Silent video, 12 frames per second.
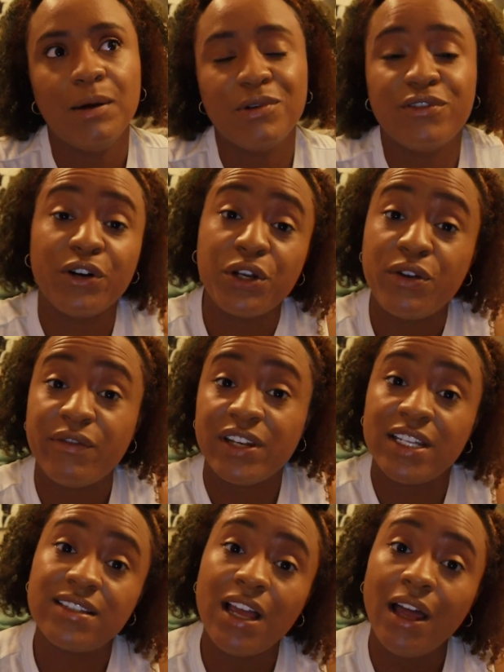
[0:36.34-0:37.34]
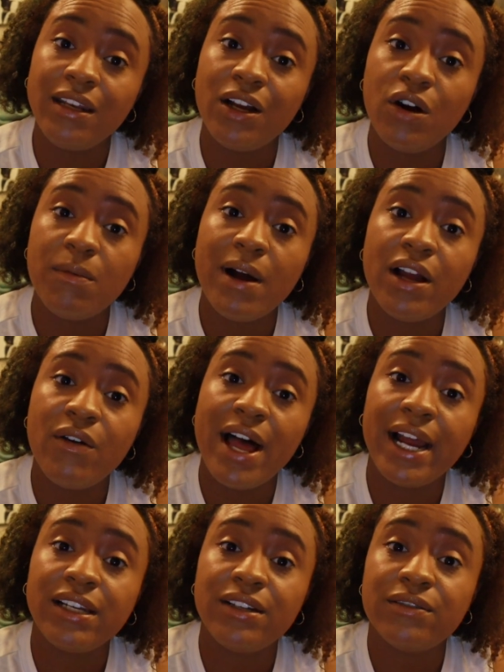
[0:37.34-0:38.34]
before you even decide to go
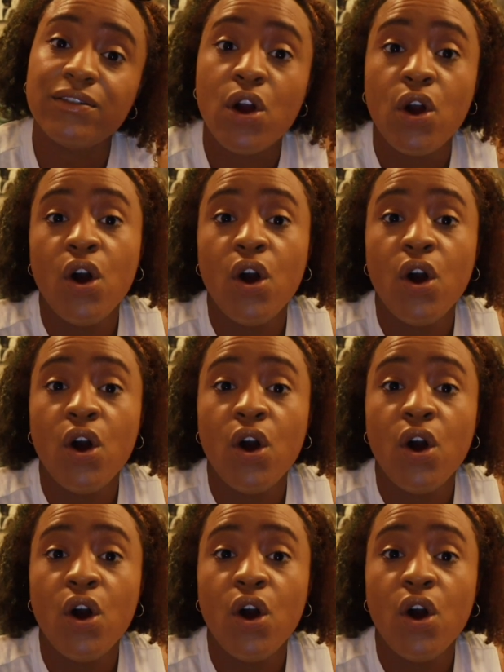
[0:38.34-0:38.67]
bioactive,